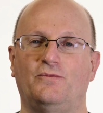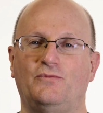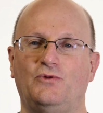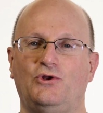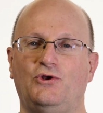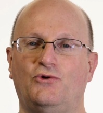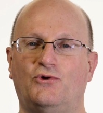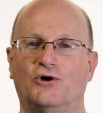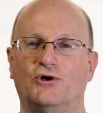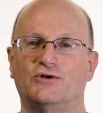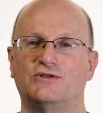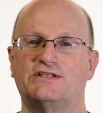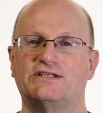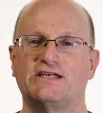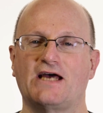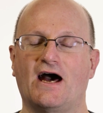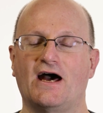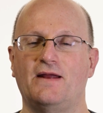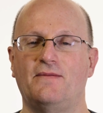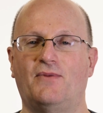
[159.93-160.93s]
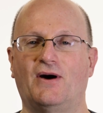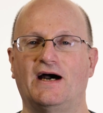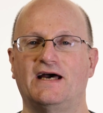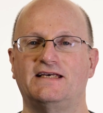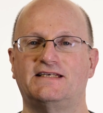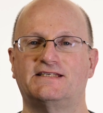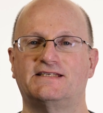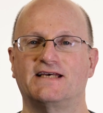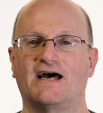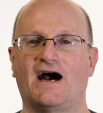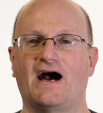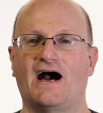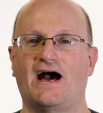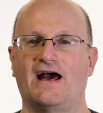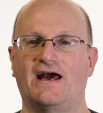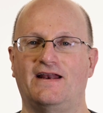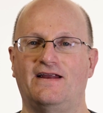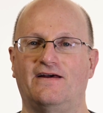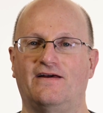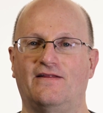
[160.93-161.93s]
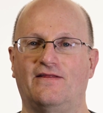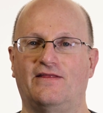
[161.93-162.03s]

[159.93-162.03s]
You heard side by side